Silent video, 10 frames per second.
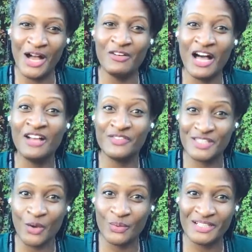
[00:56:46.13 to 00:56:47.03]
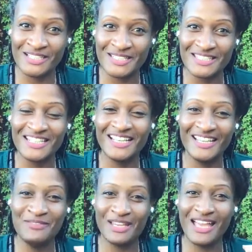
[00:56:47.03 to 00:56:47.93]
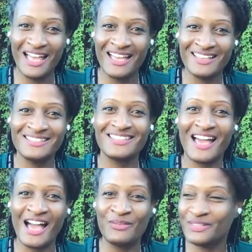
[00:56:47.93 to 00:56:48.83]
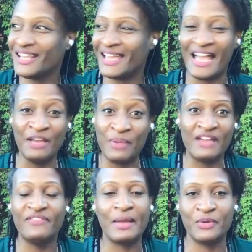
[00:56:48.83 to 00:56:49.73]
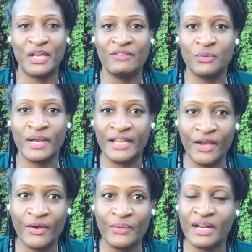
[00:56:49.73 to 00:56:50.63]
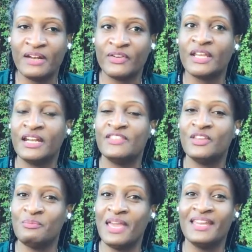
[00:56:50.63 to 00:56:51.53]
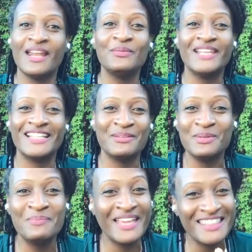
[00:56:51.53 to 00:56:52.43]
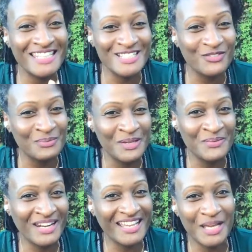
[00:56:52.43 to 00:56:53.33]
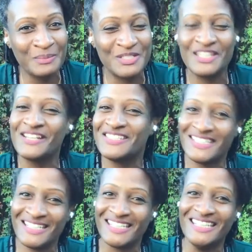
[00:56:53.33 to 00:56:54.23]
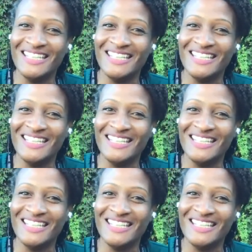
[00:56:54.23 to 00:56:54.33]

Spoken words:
of sewers because I buy fabric everywhere I go and I never get anything made. And I would like them to make things for me when I come to their city.